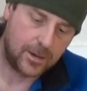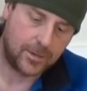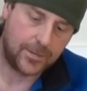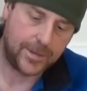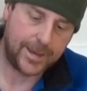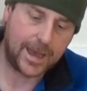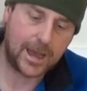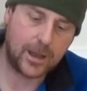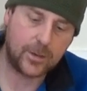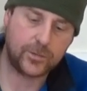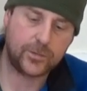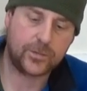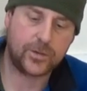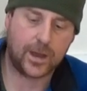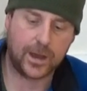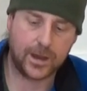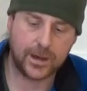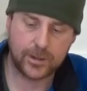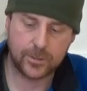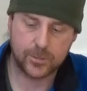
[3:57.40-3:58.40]
on the
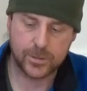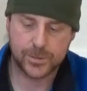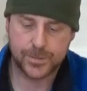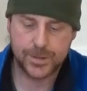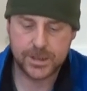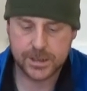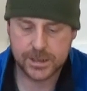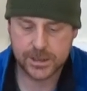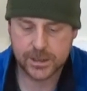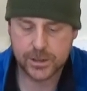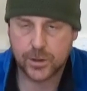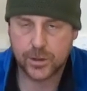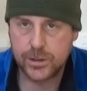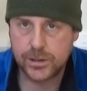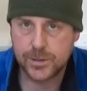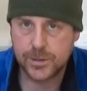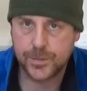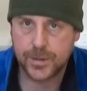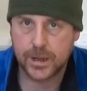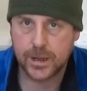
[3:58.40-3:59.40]
outside, which means it's
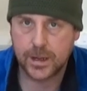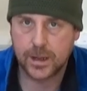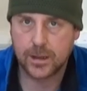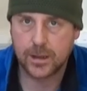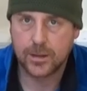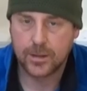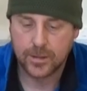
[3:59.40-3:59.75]
going to be